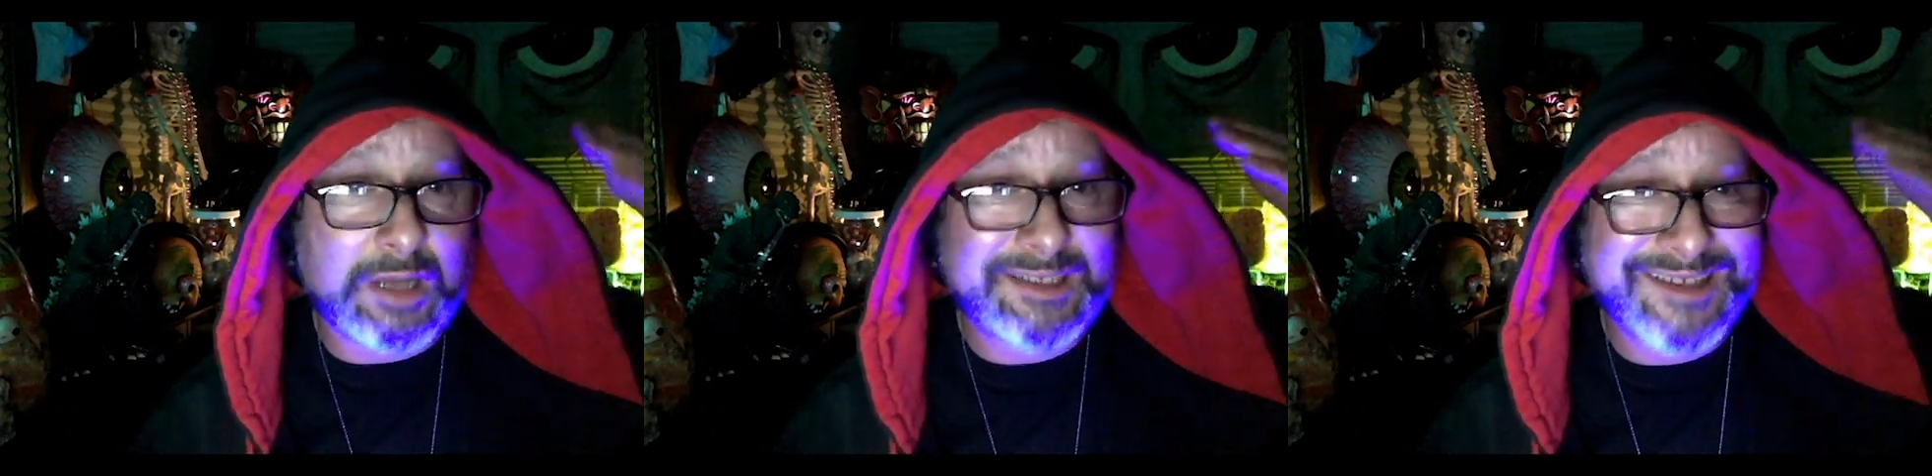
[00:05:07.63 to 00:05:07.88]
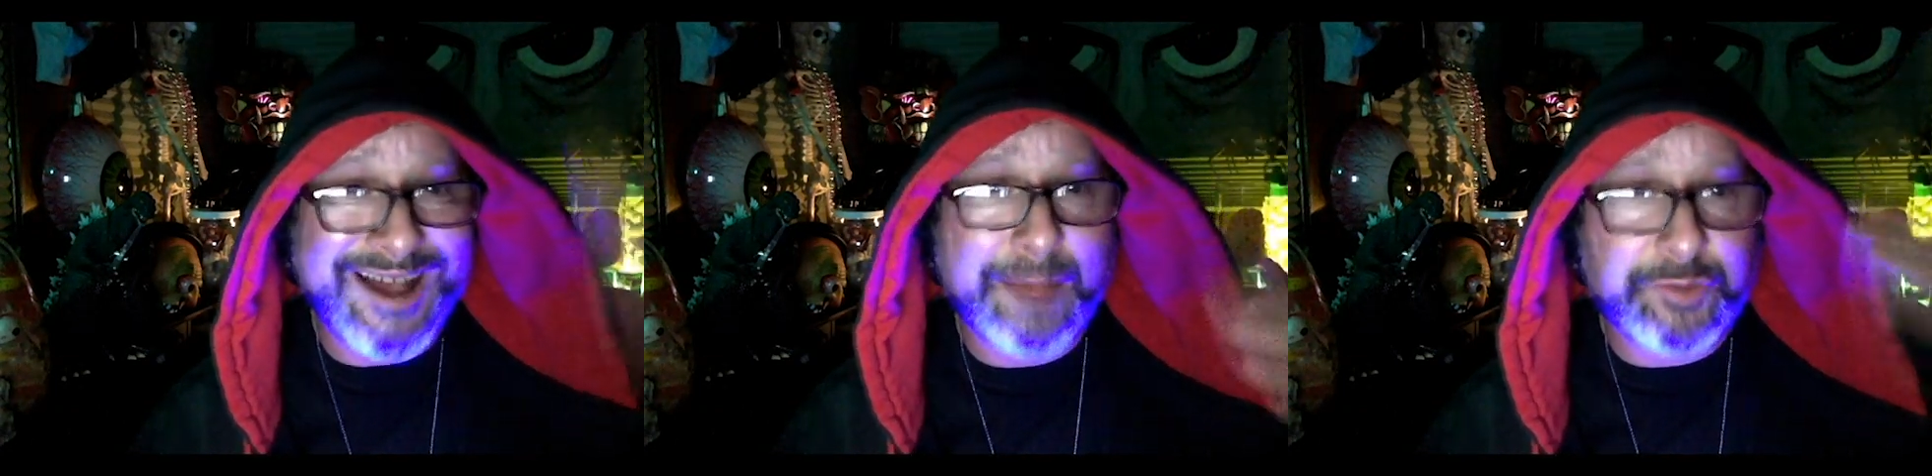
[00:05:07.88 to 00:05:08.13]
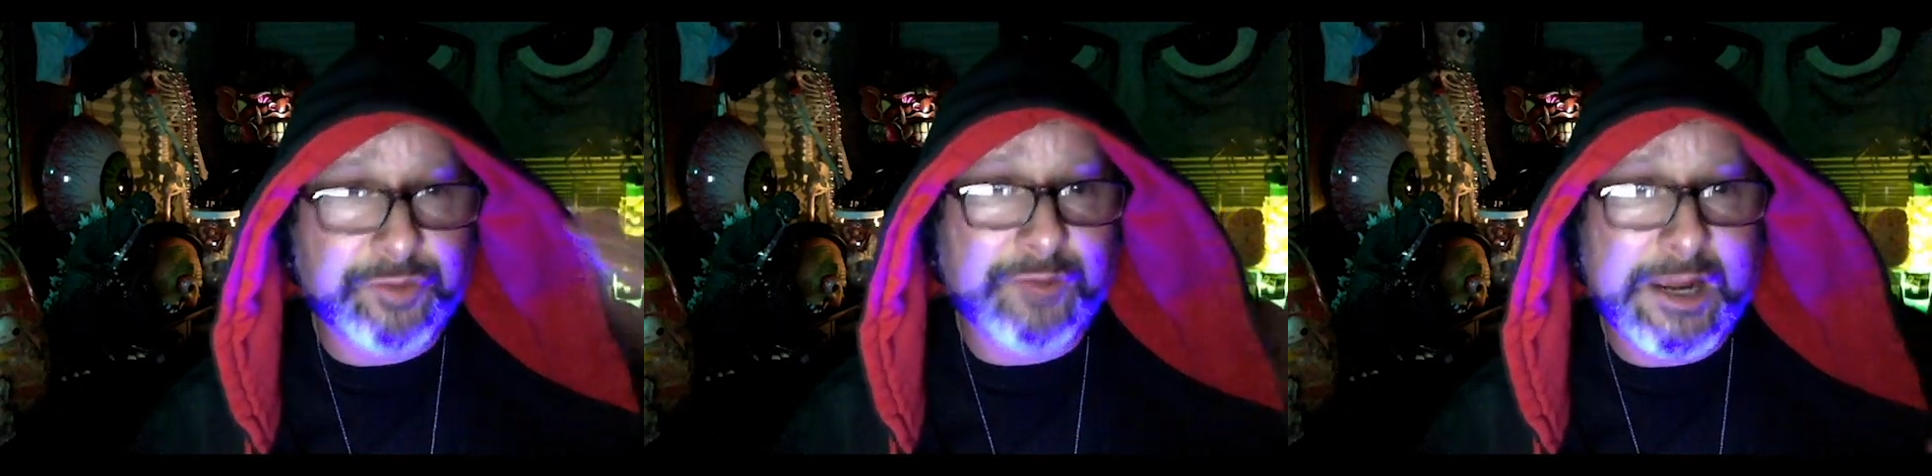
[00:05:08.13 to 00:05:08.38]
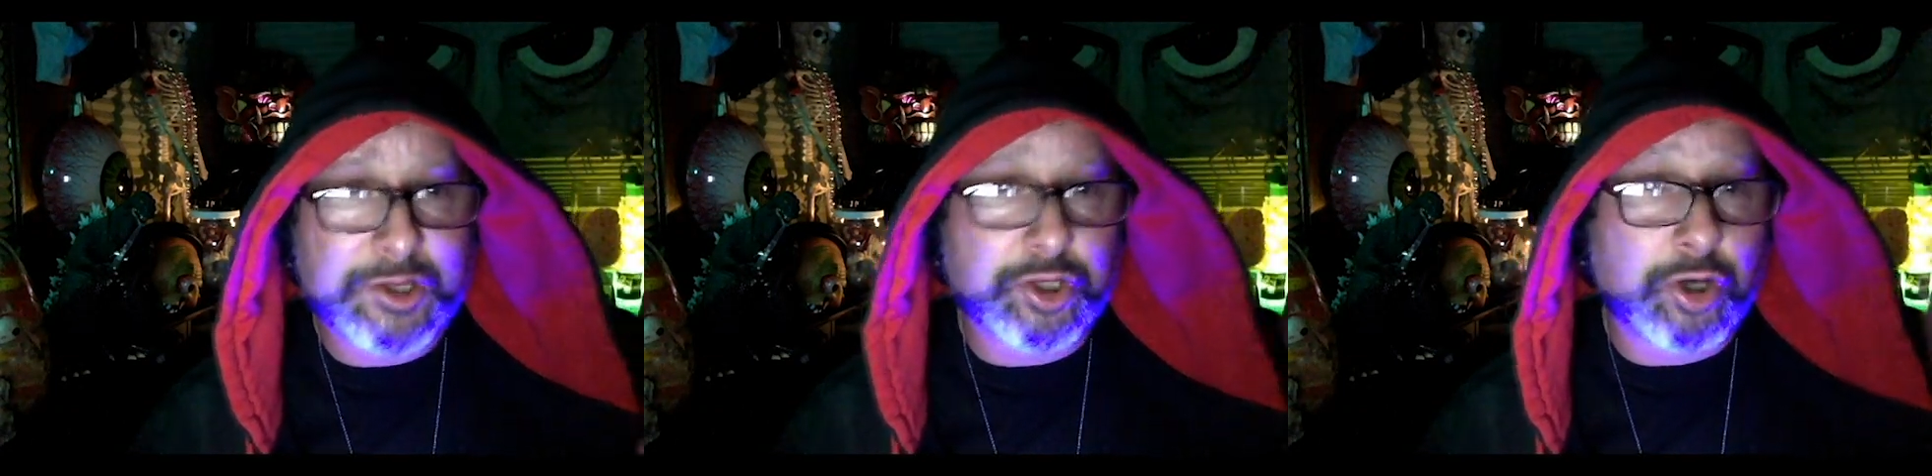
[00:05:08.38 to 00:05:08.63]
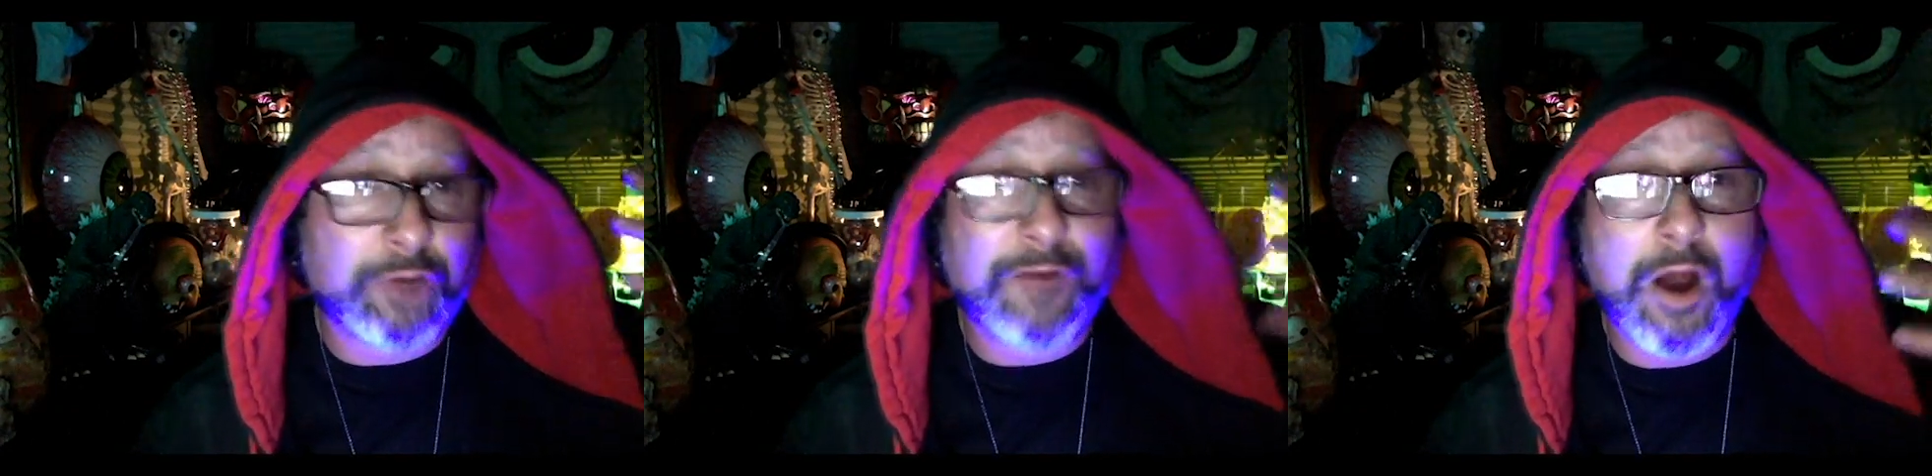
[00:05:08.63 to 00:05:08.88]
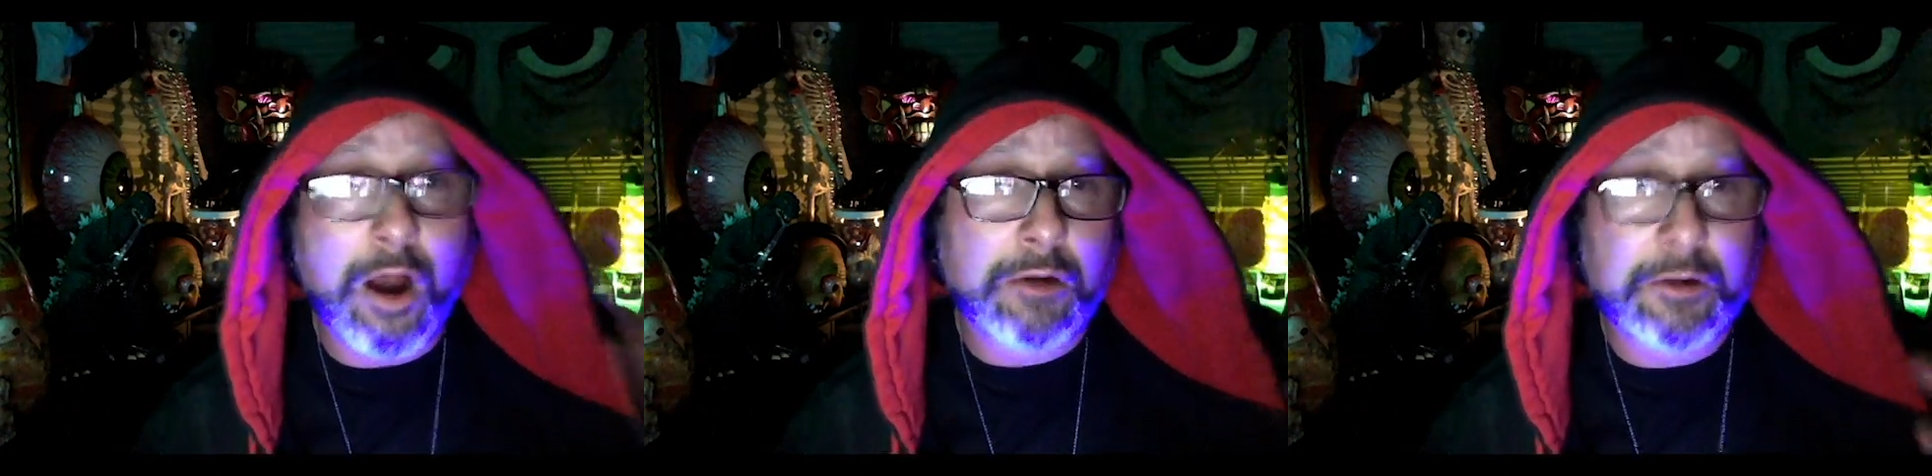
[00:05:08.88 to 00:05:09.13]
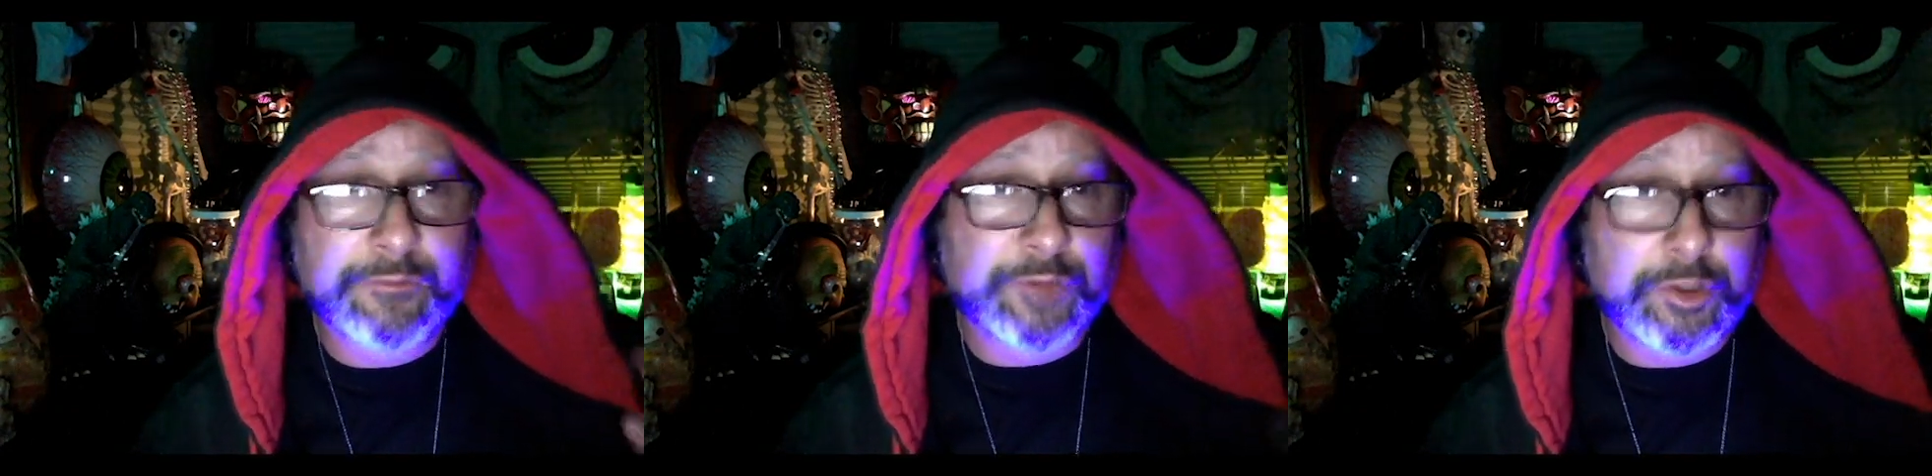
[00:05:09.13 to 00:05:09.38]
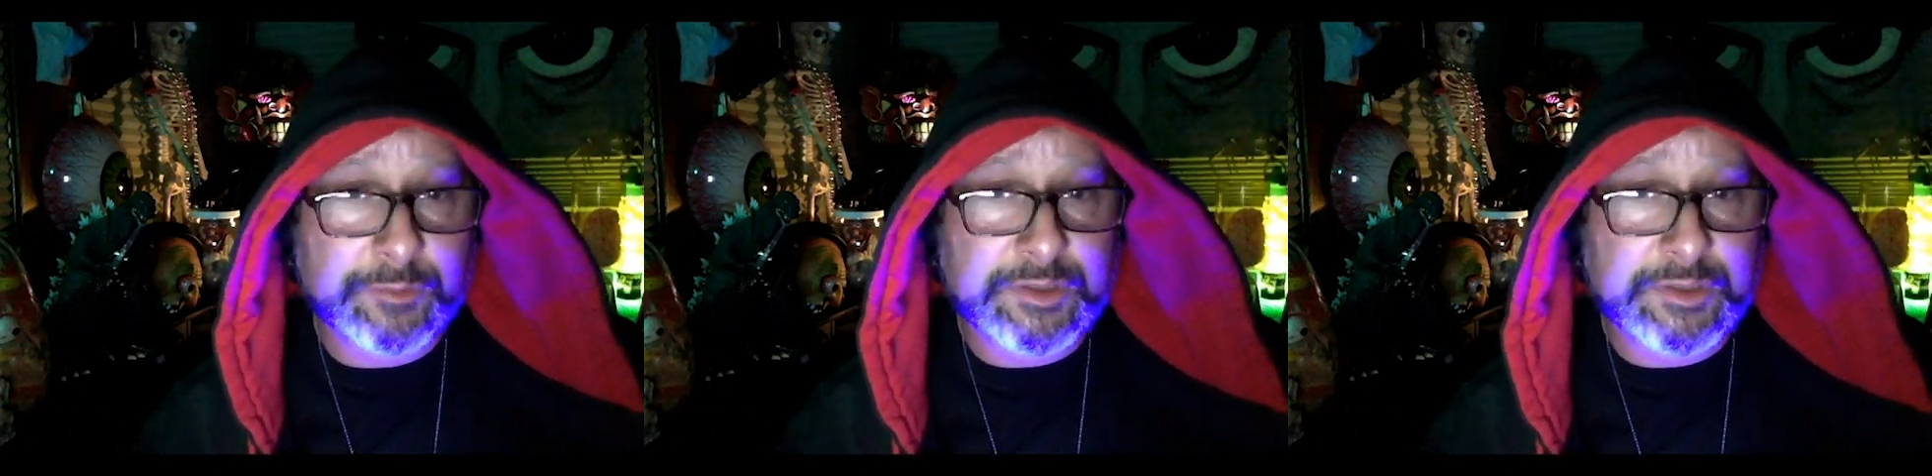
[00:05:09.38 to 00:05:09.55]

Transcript: a top director of horror films.